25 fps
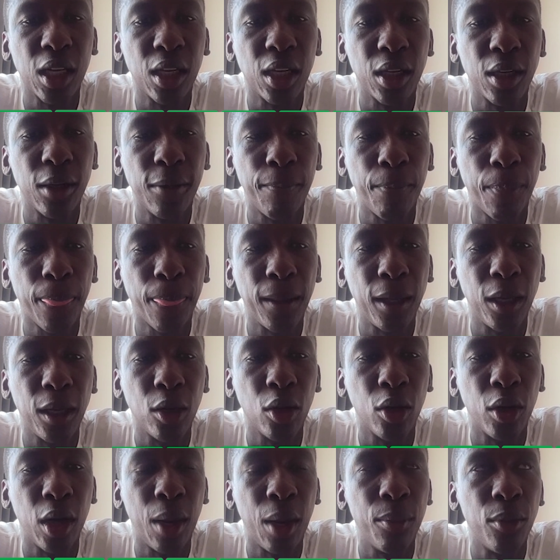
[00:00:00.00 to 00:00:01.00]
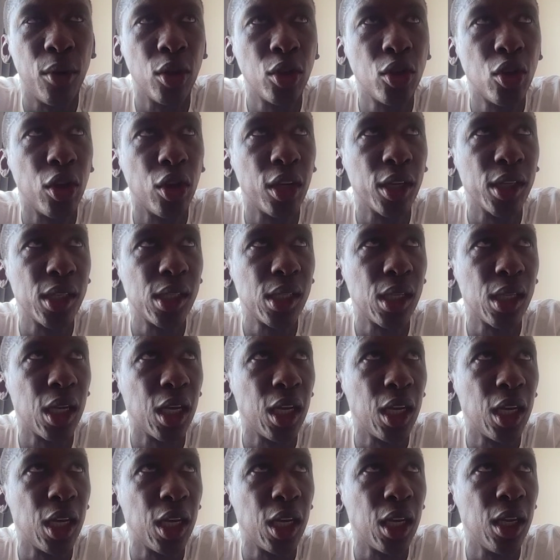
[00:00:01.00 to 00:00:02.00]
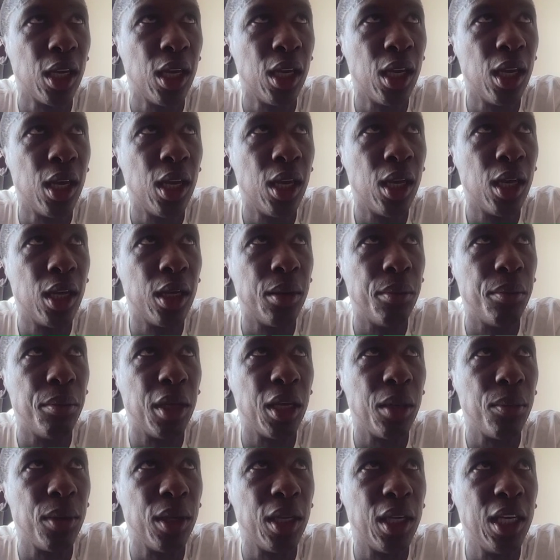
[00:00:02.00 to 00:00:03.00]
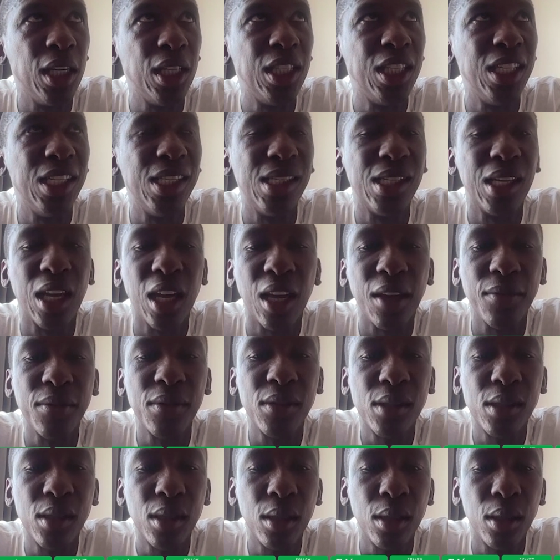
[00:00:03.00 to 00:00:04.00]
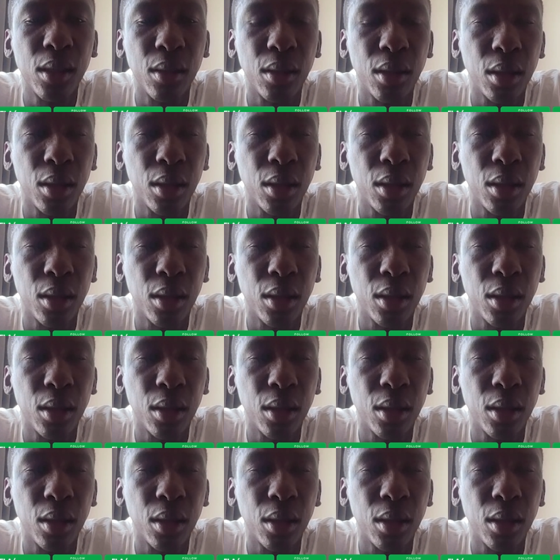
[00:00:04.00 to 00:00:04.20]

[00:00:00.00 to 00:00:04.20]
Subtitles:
And, you know, I'm not going to say maybe he deserves,